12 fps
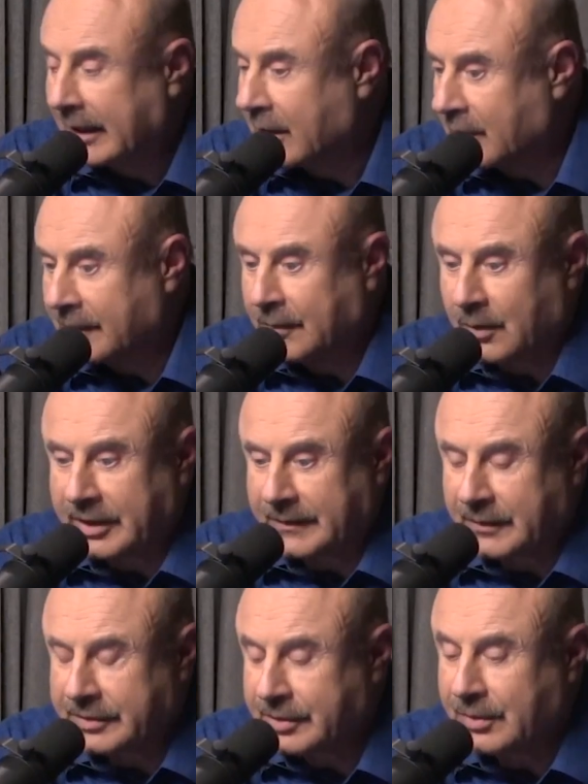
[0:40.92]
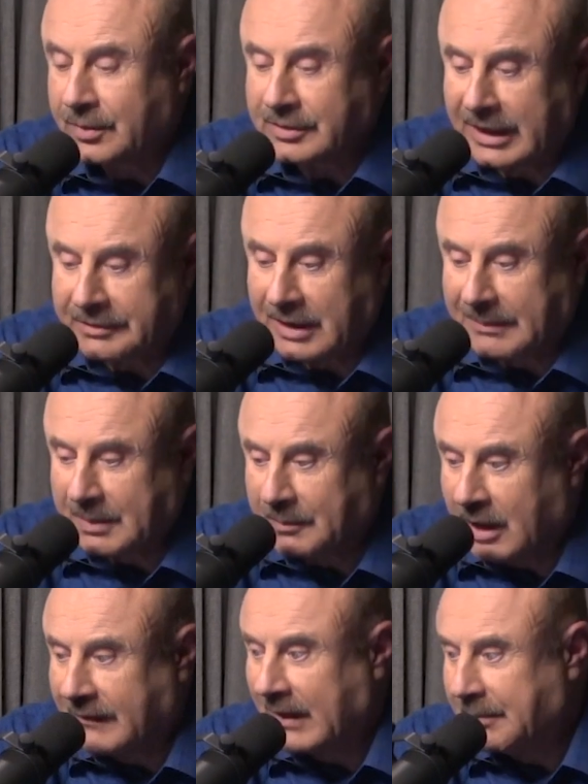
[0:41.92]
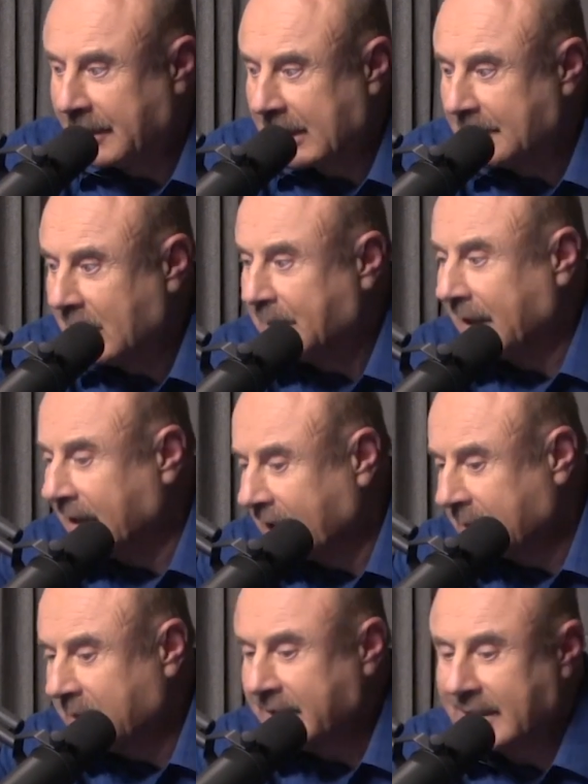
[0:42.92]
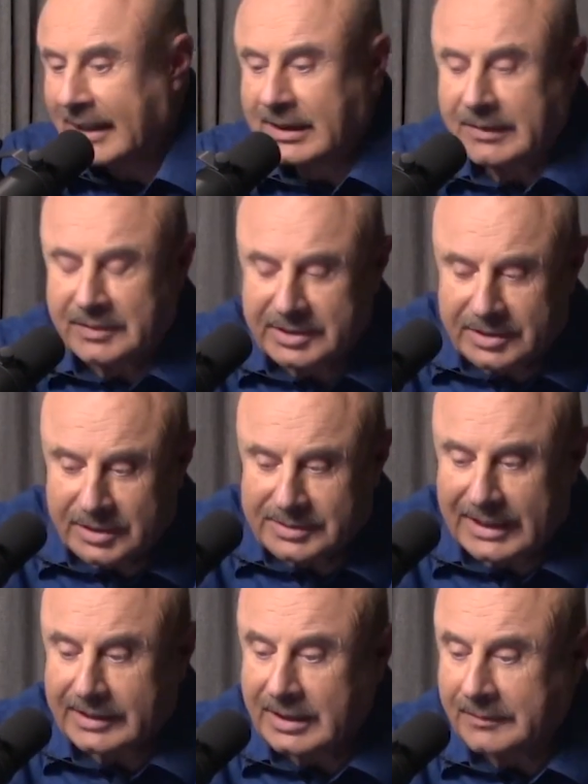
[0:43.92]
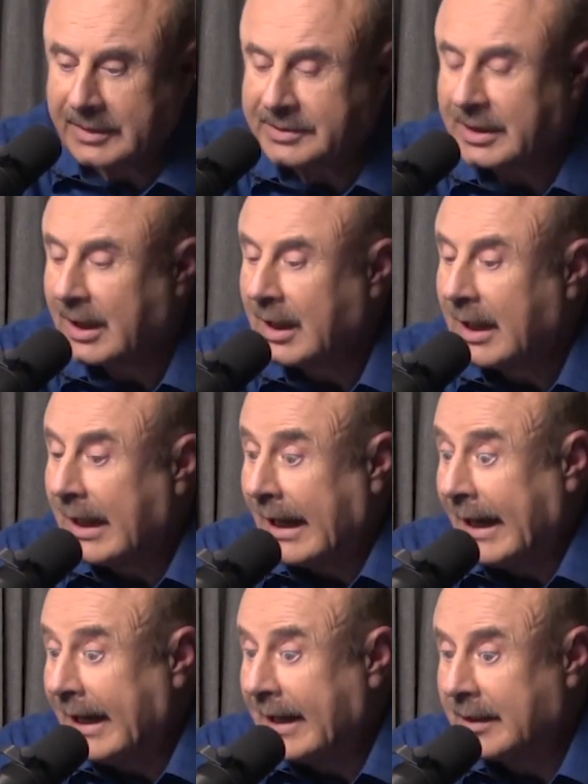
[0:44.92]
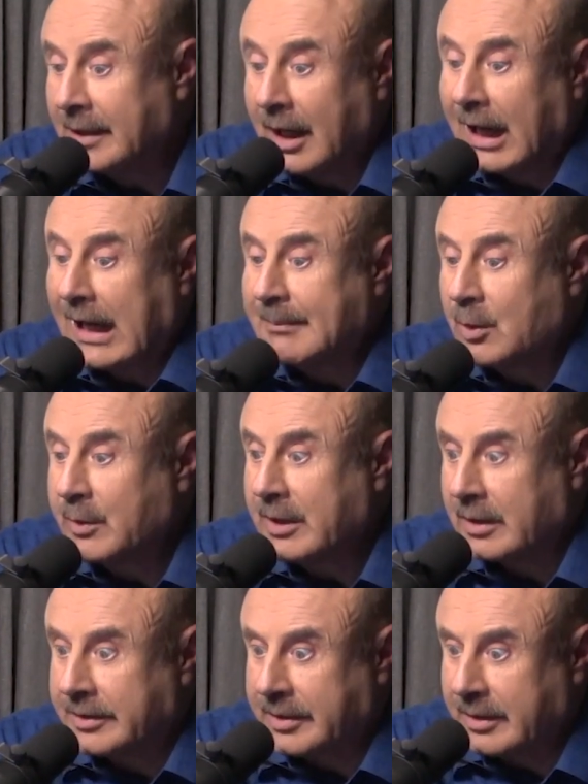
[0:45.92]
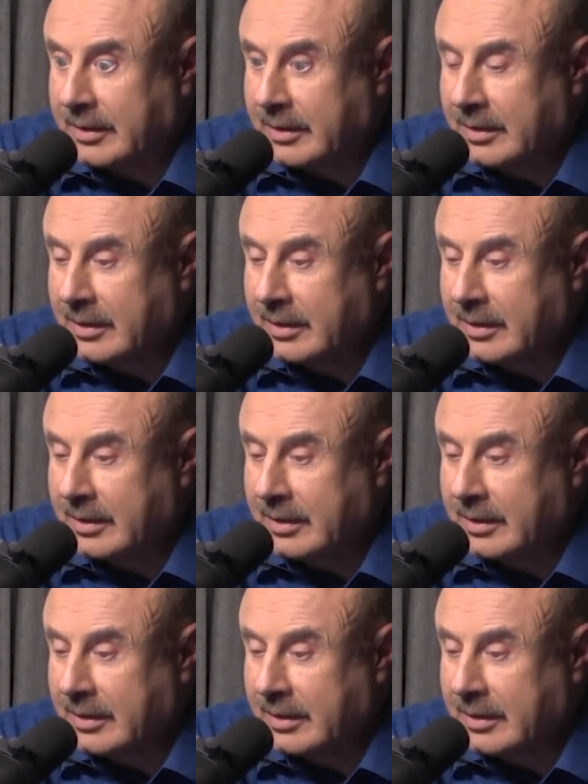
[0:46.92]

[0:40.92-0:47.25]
I go to four different schools, I drop them off, I pick them up, I take them to these activities and those activities, and I'm a realtor.